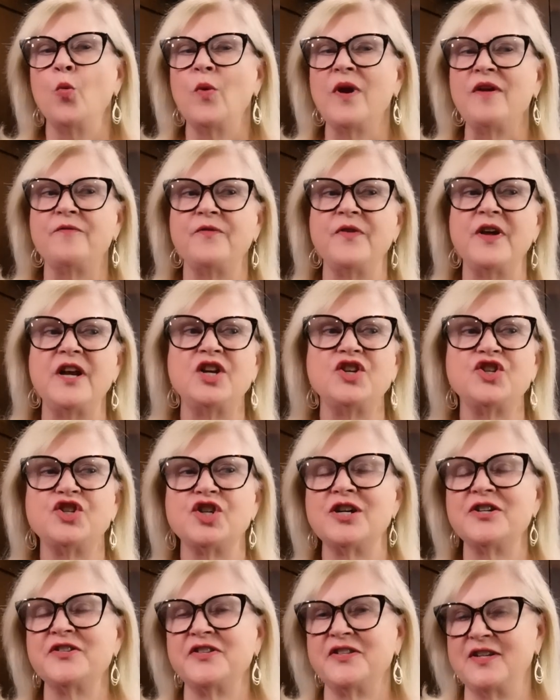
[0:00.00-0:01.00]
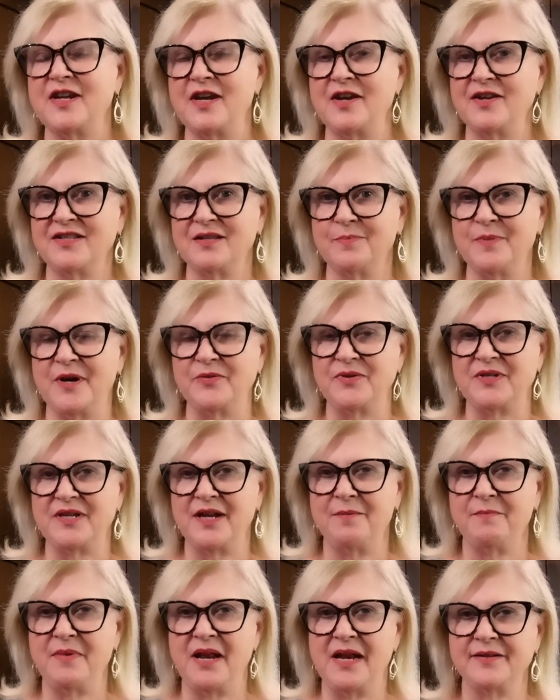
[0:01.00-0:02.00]
We finished our steaks about
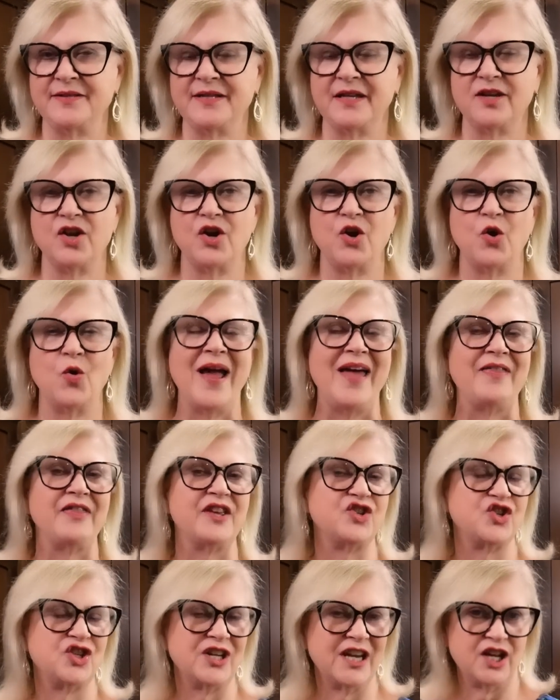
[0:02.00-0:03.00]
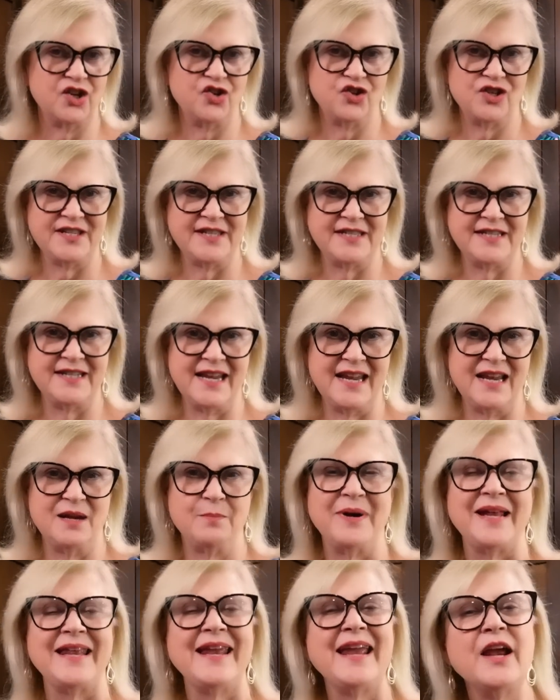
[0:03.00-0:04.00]
10 minutes ago and the chicken just
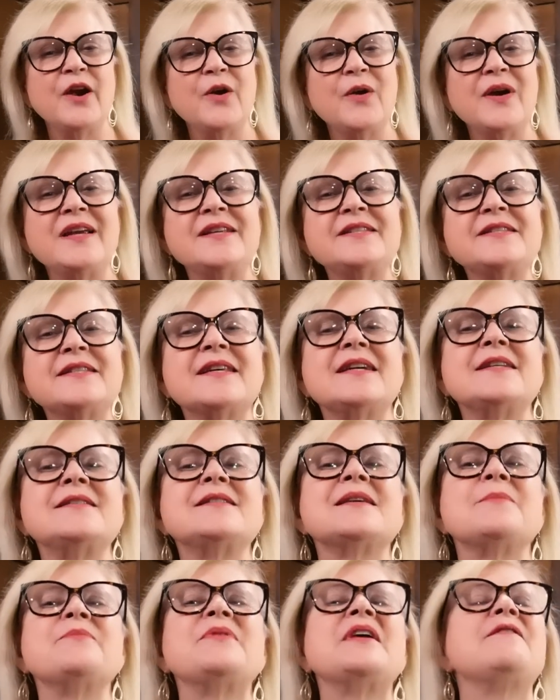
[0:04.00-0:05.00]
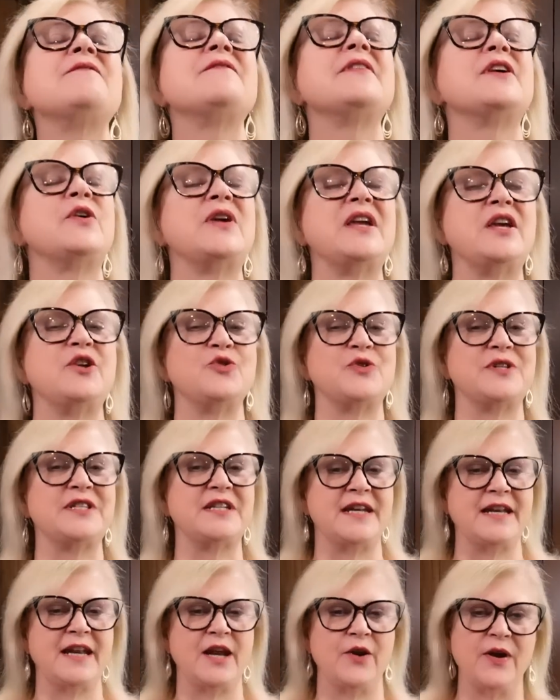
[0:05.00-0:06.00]
dinged, but Harry said something very
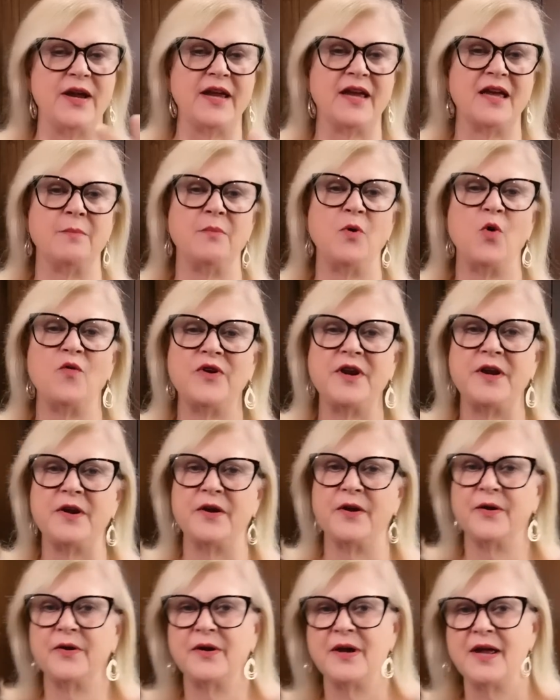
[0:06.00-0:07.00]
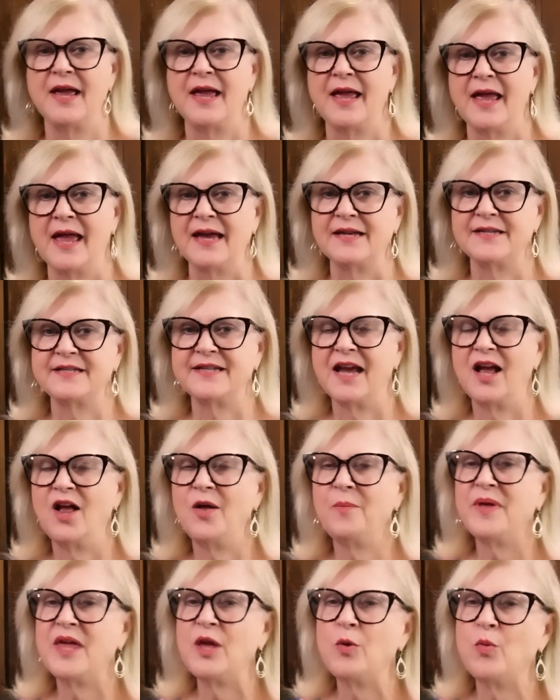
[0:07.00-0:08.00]
interesting. Harry, come over here and
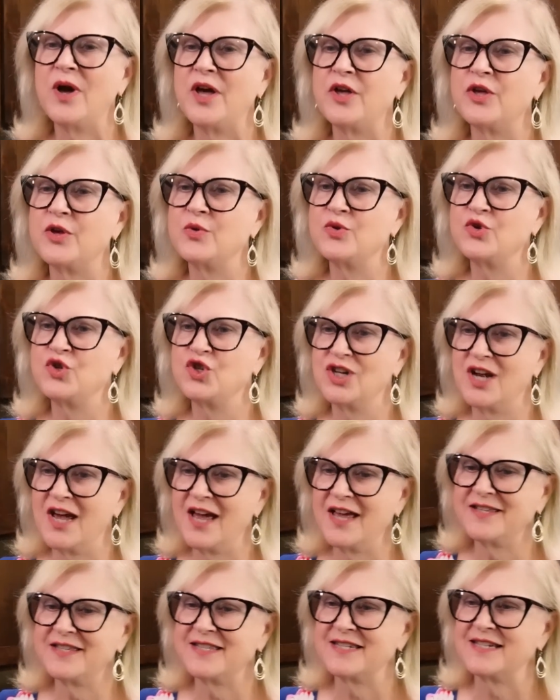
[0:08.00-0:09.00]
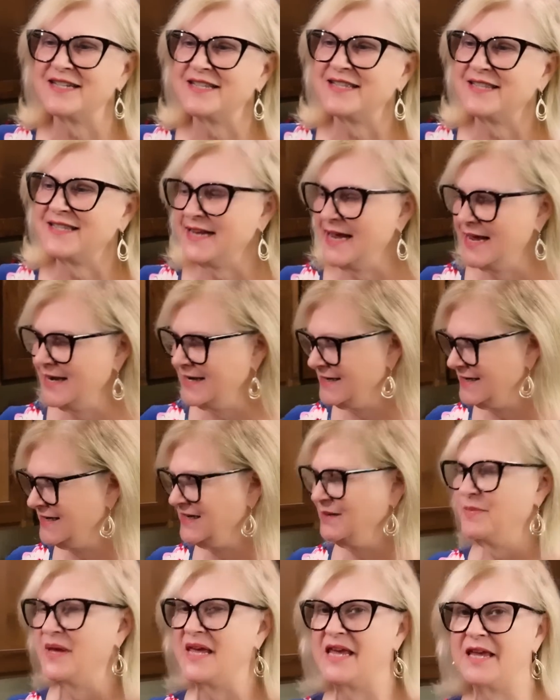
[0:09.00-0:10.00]
tell me what you just said
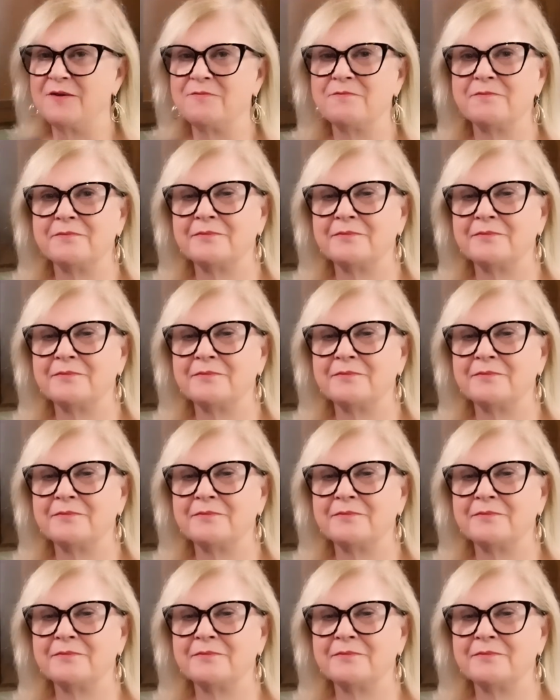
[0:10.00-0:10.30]
to me.